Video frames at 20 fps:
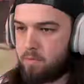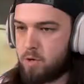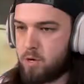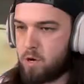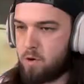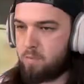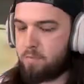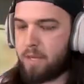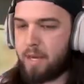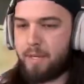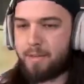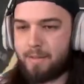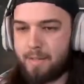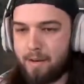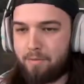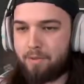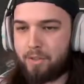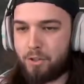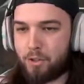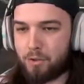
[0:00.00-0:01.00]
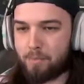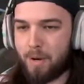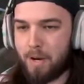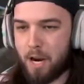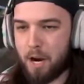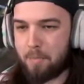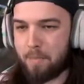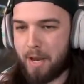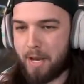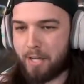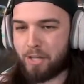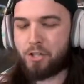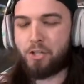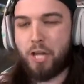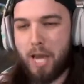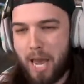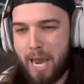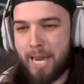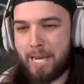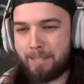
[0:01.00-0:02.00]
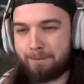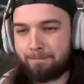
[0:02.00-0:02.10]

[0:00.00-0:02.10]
nope, they definitely took my care package. Dang it.